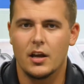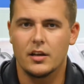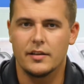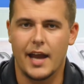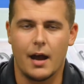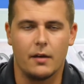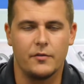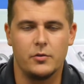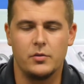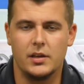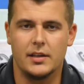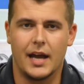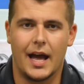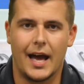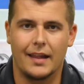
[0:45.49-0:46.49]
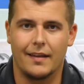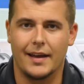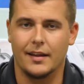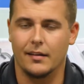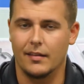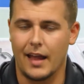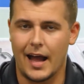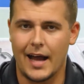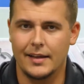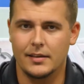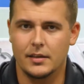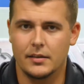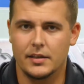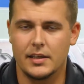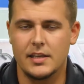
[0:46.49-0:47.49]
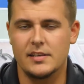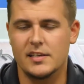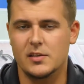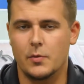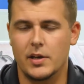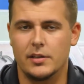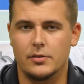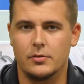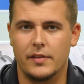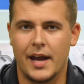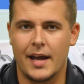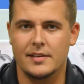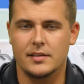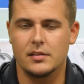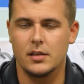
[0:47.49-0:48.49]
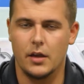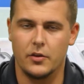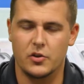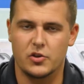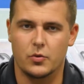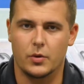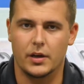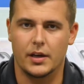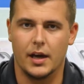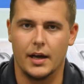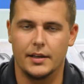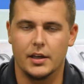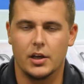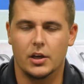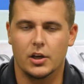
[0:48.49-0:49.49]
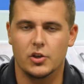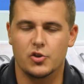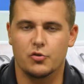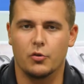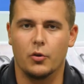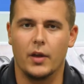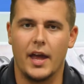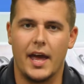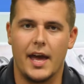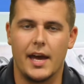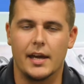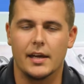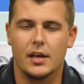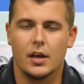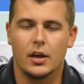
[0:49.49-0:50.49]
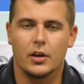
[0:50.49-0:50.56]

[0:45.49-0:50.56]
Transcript: Now, if you need to highlight a lot, the easiest way to do that is another shortcut, Ctrl-A.